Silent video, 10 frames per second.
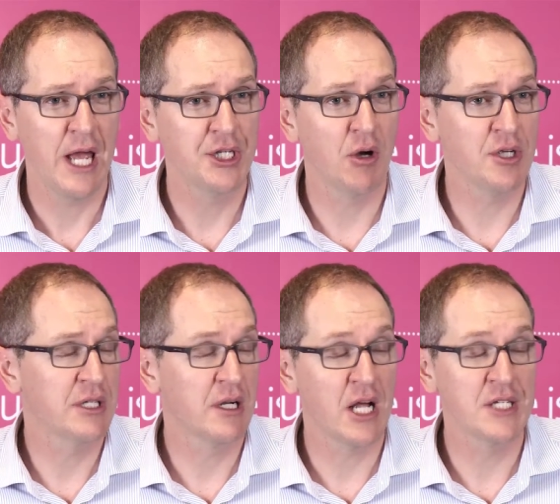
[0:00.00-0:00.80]
actually
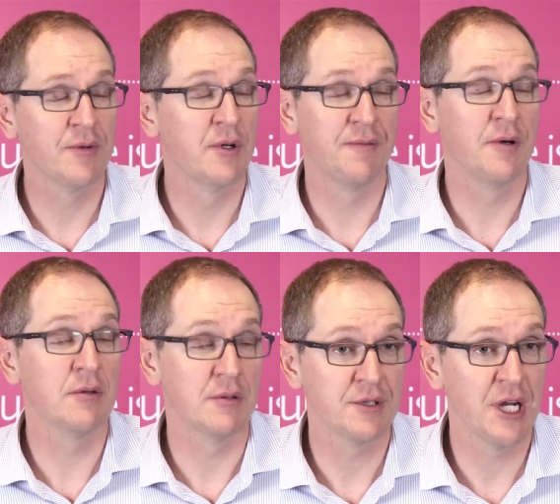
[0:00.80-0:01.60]
asking clients for
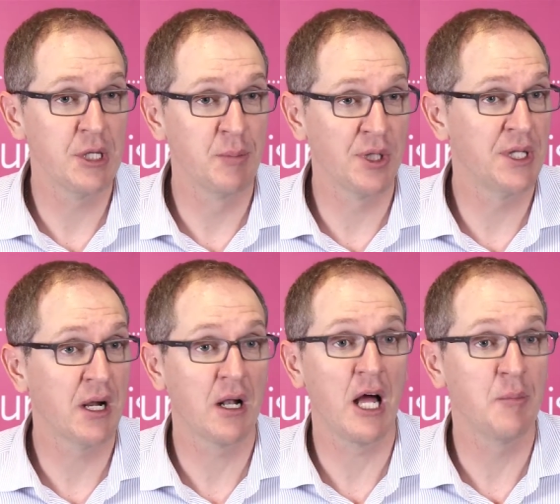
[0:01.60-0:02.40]
referrals, actually building
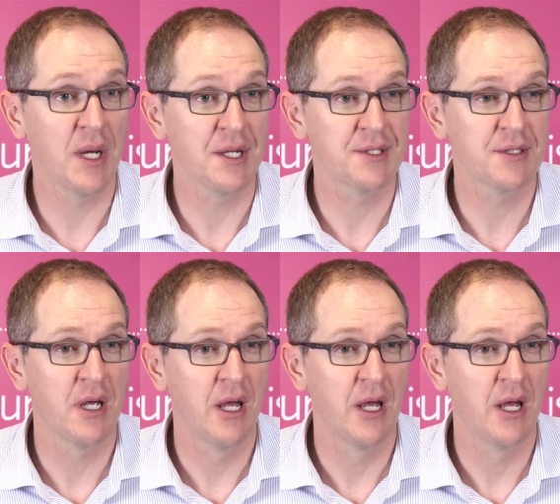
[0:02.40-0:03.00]
their client base.